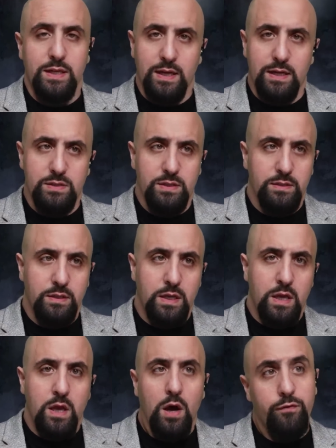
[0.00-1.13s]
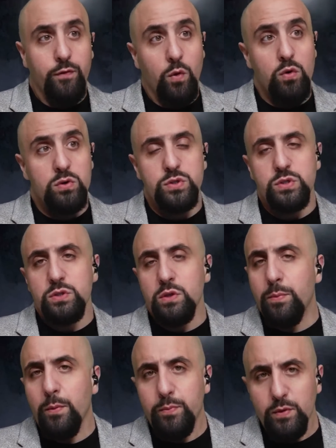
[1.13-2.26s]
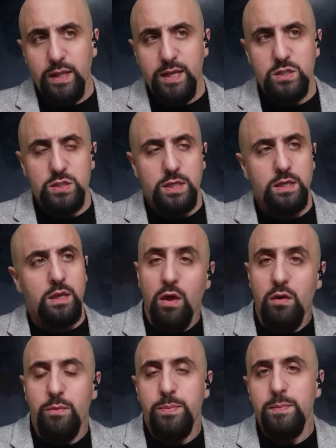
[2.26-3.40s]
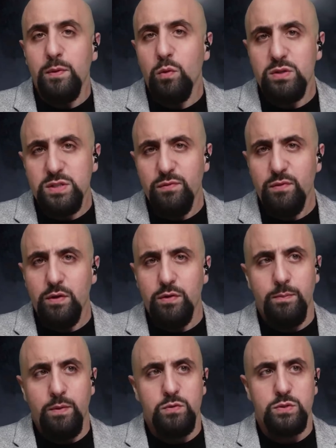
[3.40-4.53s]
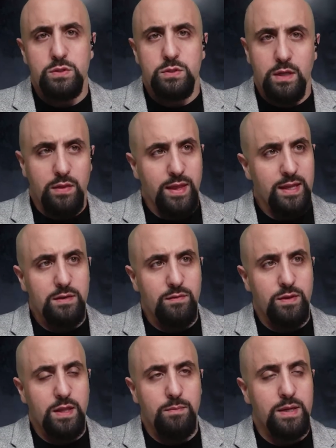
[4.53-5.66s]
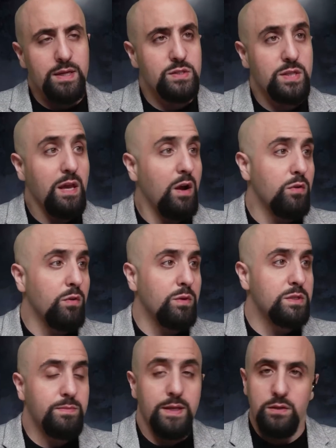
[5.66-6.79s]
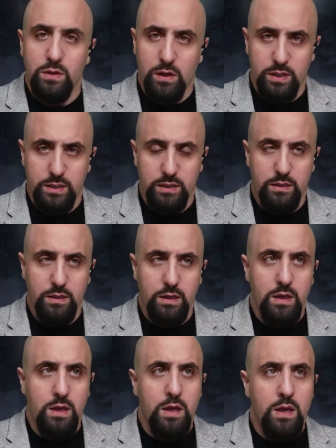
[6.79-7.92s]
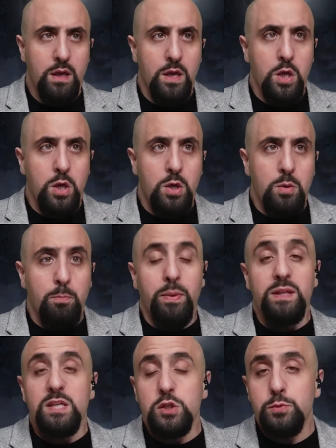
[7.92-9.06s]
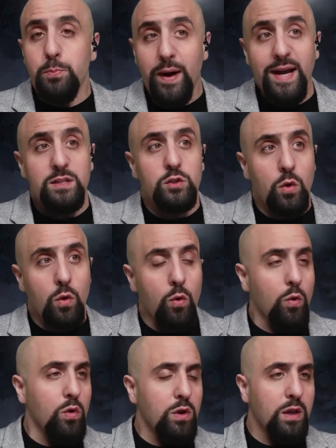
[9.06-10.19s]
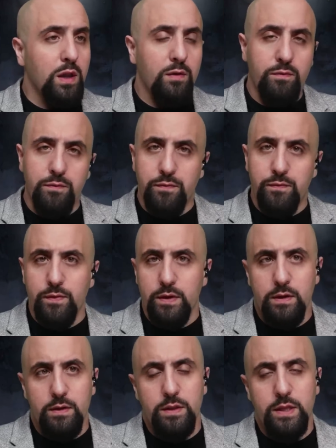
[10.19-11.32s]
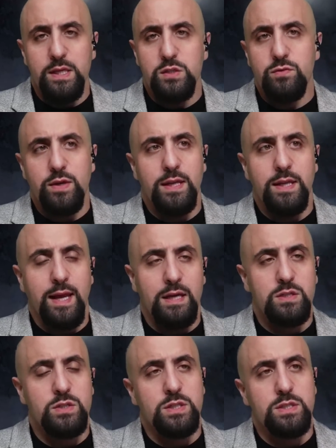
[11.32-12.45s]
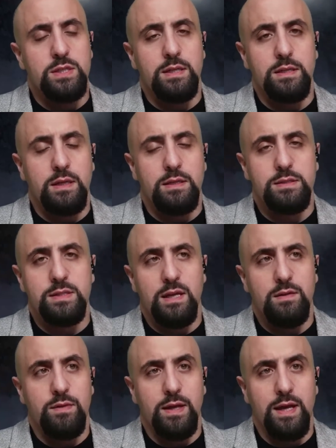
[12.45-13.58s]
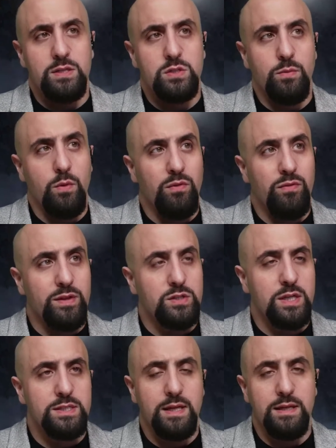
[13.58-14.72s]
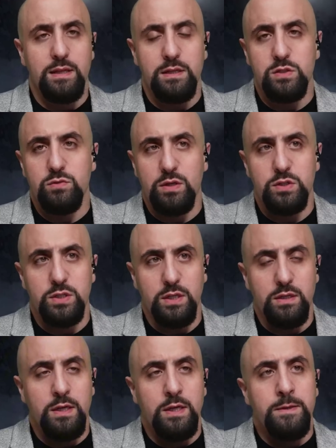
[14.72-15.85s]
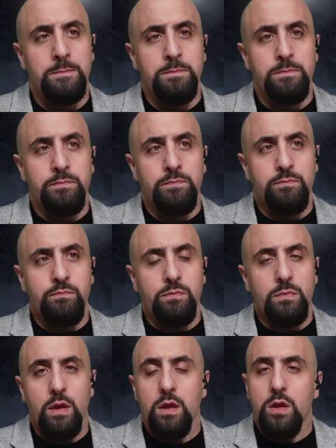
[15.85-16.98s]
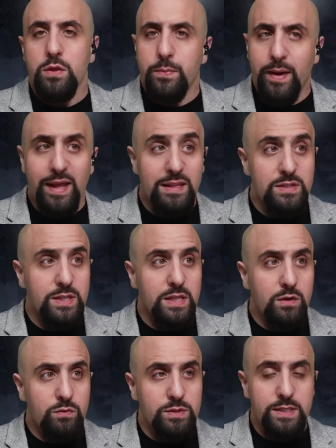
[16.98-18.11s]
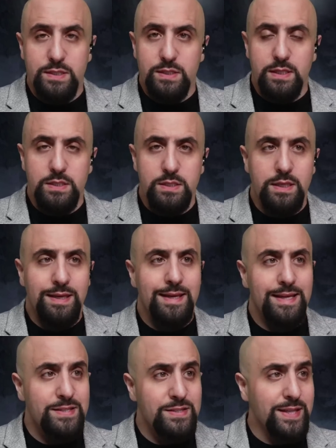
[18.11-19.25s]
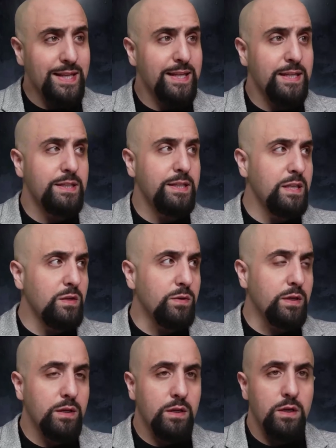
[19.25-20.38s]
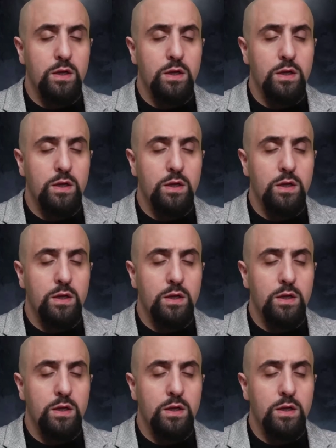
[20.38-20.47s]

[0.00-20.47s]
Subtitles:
in Gaza? Of course, the population are the people who are suffering the most at the end of the day, because they are the ones being targeted. But despite all of the Israeli actions inside of the Gaza Strip, all of the genocide and destruction, the Palestinian resistance is still continuing.